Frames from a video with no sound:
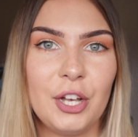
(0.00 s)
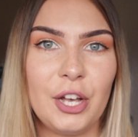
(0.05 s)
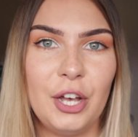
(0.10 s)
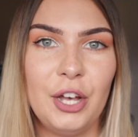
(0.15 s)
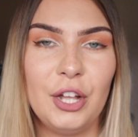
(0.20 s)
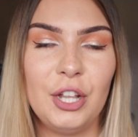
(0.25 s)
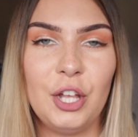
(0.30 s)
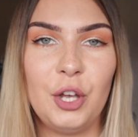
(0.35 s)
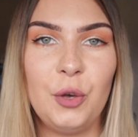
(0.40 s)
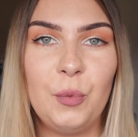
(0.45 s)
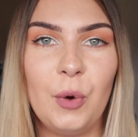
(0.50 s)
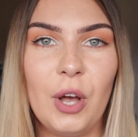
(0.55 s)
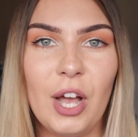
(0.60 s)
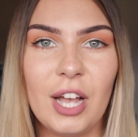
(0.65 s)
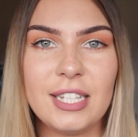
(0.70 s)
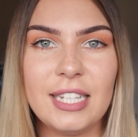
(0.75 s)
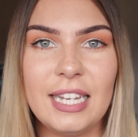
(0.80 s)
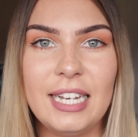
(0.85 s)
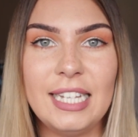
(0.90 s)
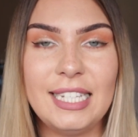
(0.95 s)
girl who
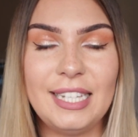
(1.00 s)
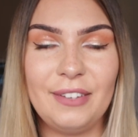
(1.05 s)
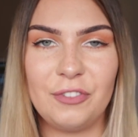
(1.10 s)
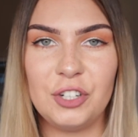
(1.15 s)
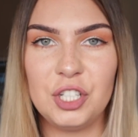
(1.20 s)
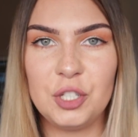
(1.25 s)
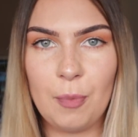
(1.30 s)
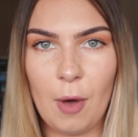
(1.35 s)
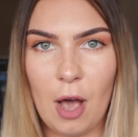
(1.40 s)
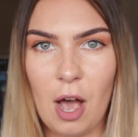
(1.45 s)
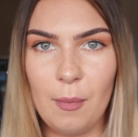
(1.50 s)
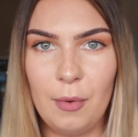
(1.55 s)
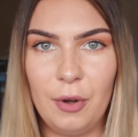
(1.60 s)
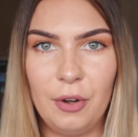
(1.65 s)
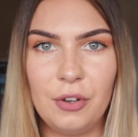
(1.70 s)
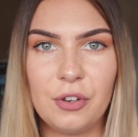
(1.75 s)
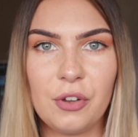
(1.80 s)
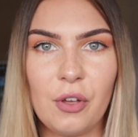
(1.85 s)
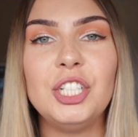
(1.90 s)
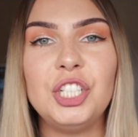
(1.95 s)
worked in a different
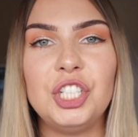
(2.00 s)
department.